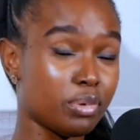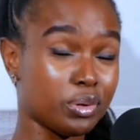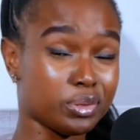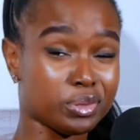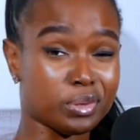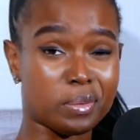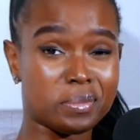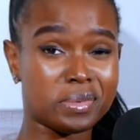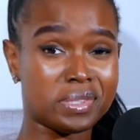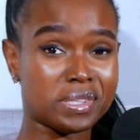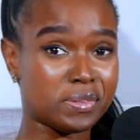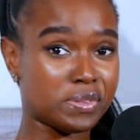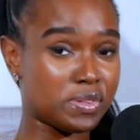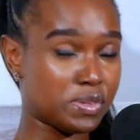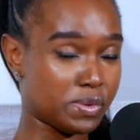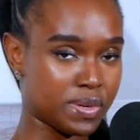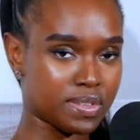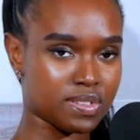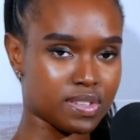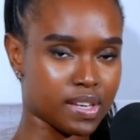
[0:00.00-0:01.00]
both committed
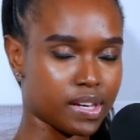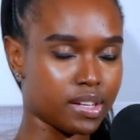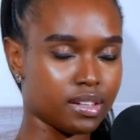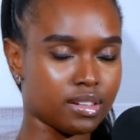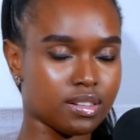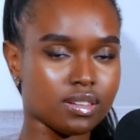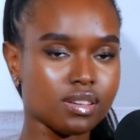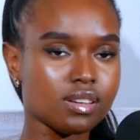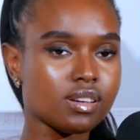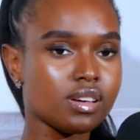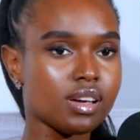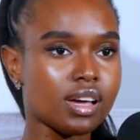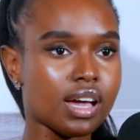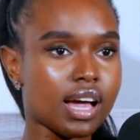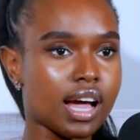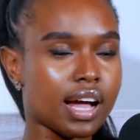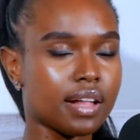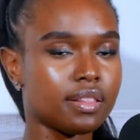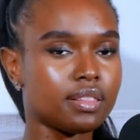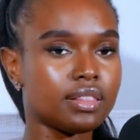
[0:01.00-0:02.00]
suicide
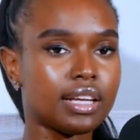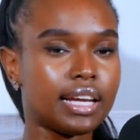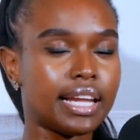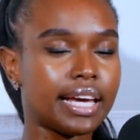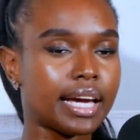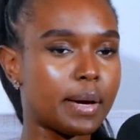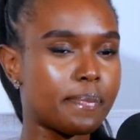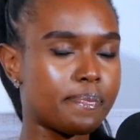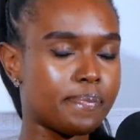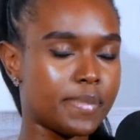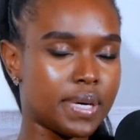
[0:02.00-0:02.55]
and they're like